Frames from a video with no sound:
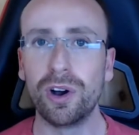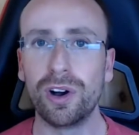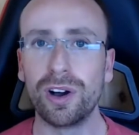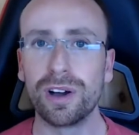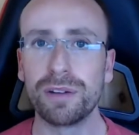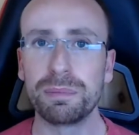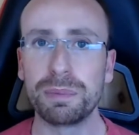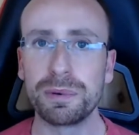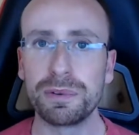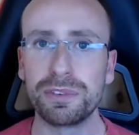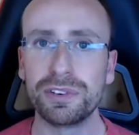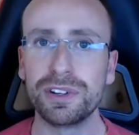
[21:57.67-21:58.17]
I'd
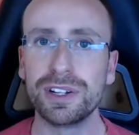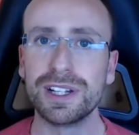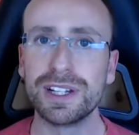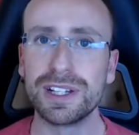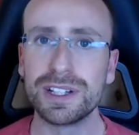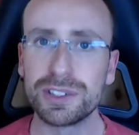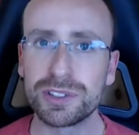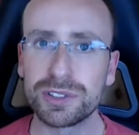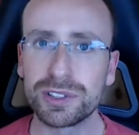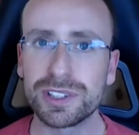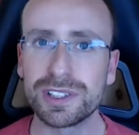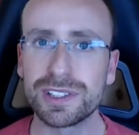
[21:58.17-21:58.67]
be really
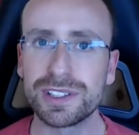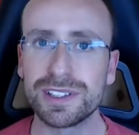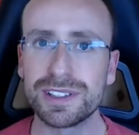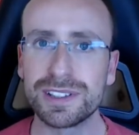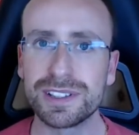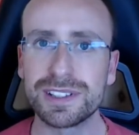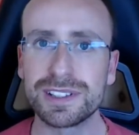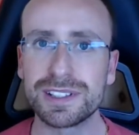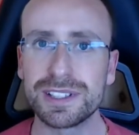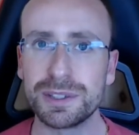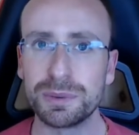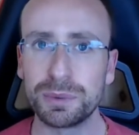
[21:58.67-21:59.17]
interested to
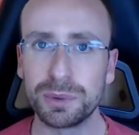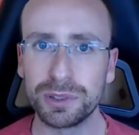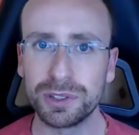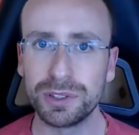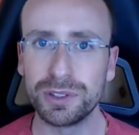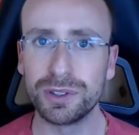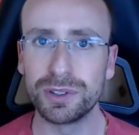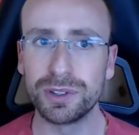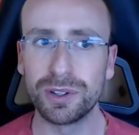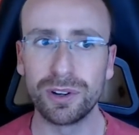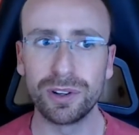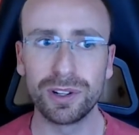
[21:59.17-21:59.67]
see what you
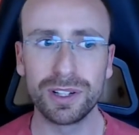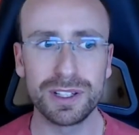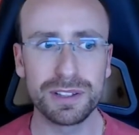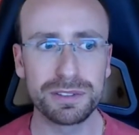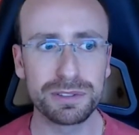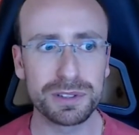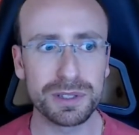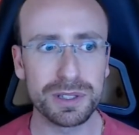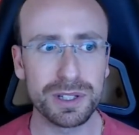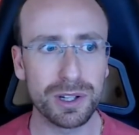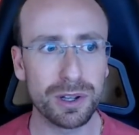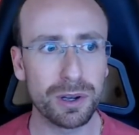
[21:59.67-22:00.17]
got. Leave
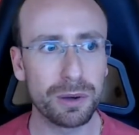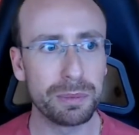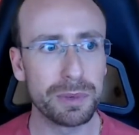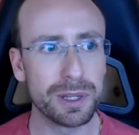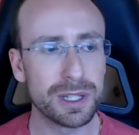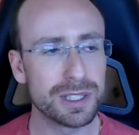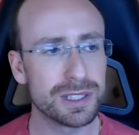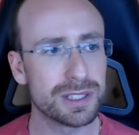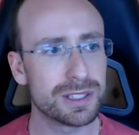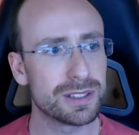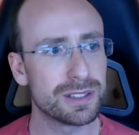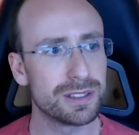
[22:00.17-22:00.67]
some
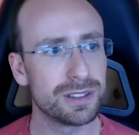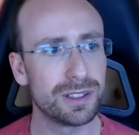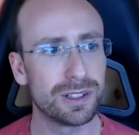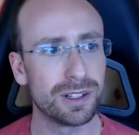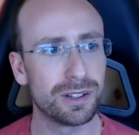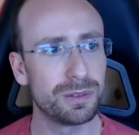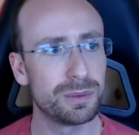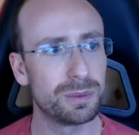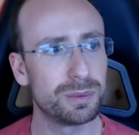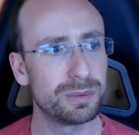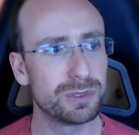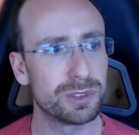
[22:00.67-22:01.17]
comments, you know,
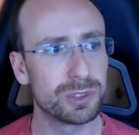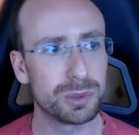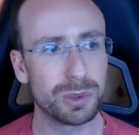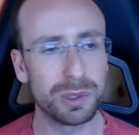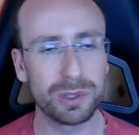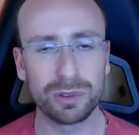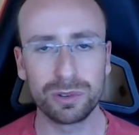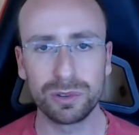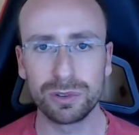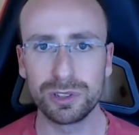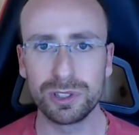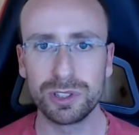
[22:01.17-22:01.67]
Twitter
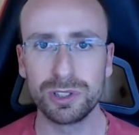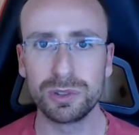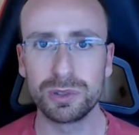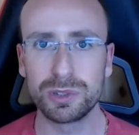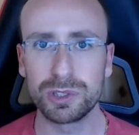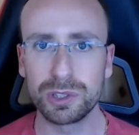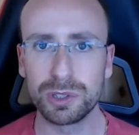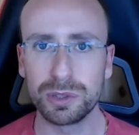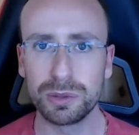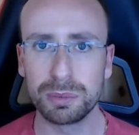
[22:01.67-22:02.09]
or YouTube.